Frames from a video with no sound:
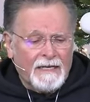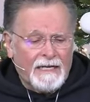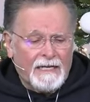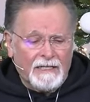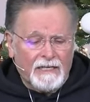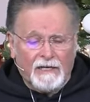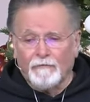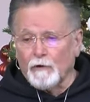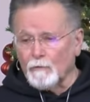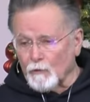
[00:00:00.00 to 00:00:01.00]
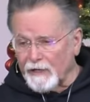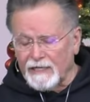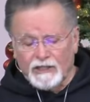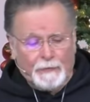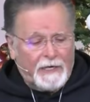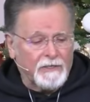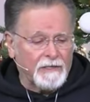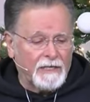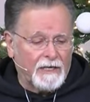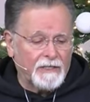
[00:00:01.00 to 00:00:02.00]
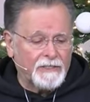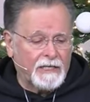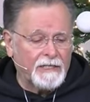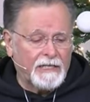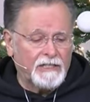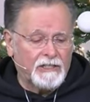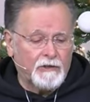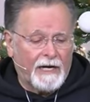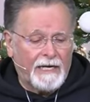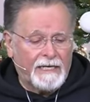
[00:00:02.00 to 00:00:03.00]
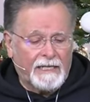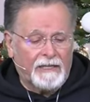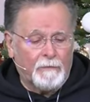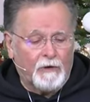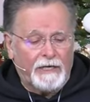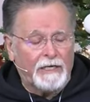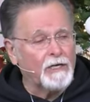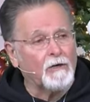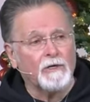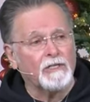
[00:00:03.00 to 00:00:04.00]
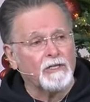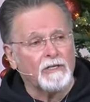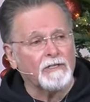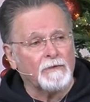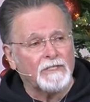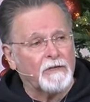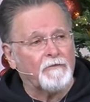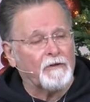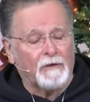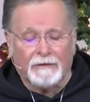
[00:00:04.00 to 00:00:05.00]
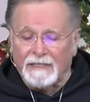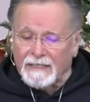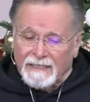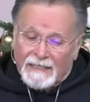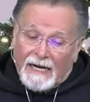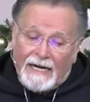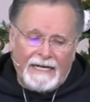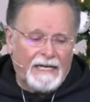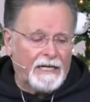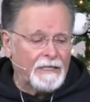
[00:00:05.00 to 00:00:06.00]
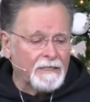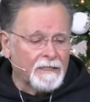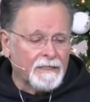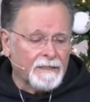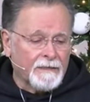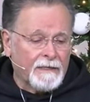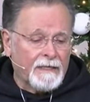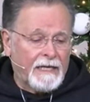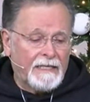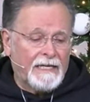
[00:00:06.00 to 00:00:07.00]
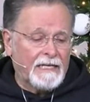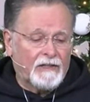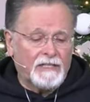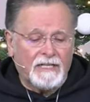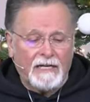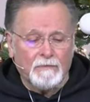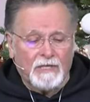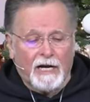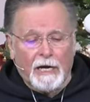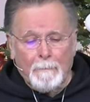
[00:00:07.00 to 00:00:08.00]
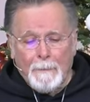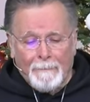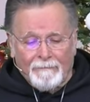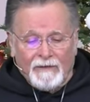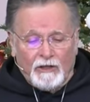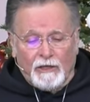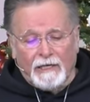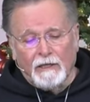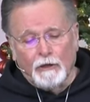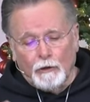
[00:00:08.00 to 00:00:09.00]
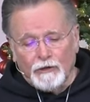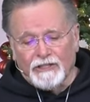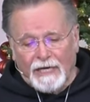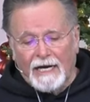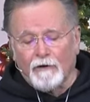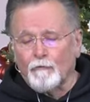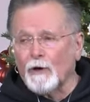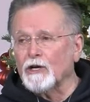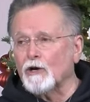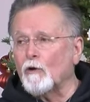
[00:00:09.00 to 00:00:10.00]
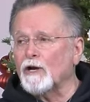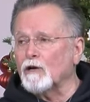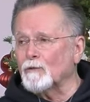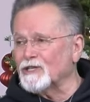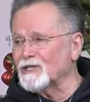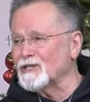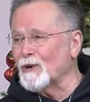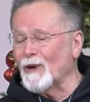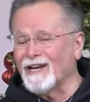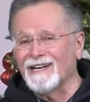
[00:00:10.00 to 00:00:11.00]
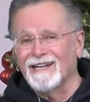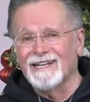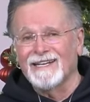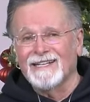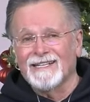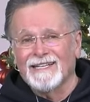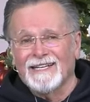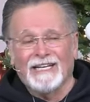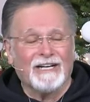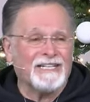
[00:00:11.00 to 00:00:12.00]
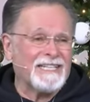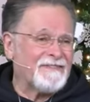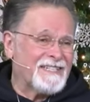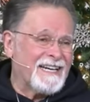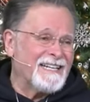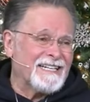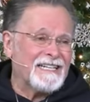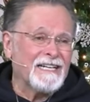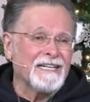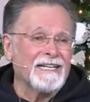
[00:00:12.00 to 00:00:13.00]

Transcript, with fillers: And uh, for Maria, especially on a Sunday, to try and get them ready to go to church, it was difficult. I get it. And yet at the same time, you can lose sight of where you're going and what you're doing. You know, because I've seen it.